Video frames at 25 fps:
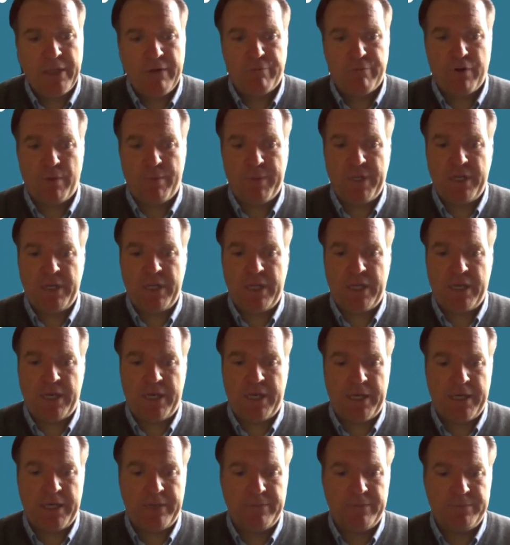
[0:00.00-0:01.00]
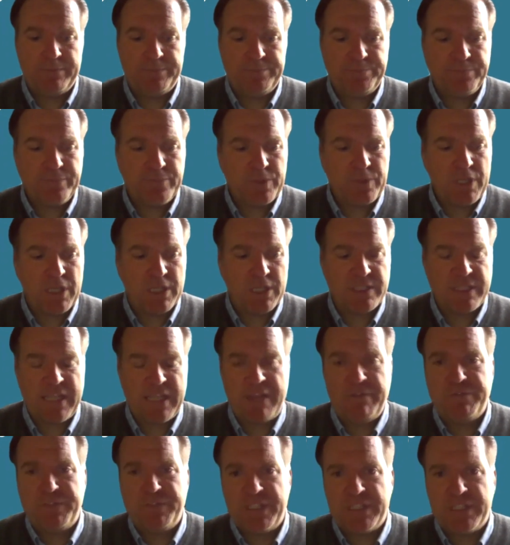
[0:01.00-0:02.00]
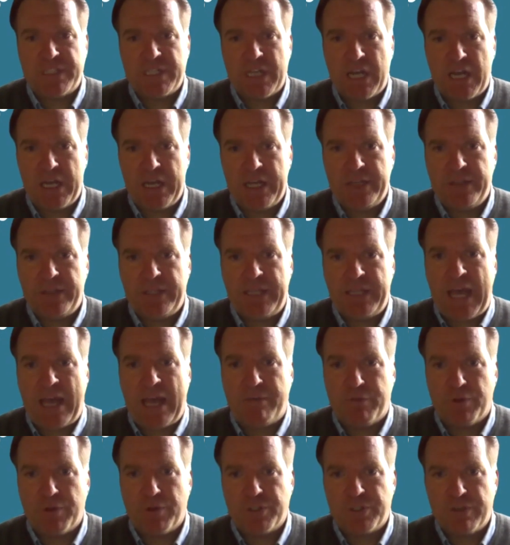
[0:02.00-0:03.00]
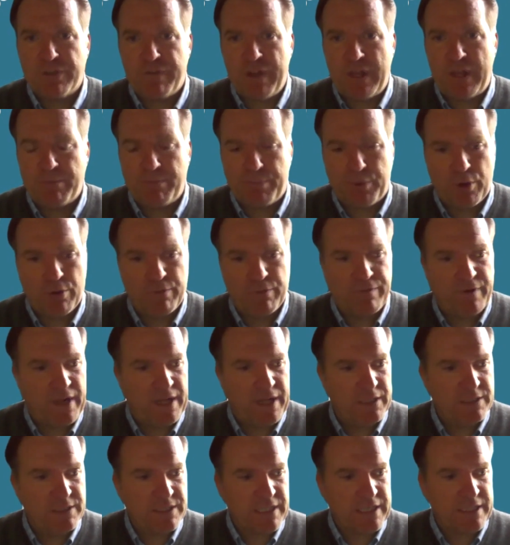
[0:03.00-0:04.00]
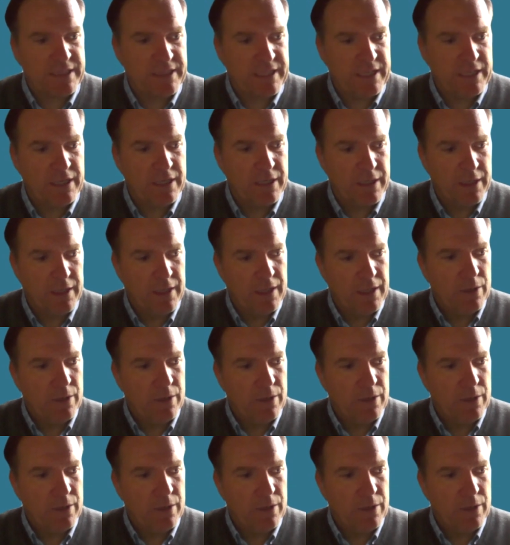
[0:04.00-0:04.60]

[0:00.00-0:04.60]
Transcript: From a safety side, the adverse event profile is, I think,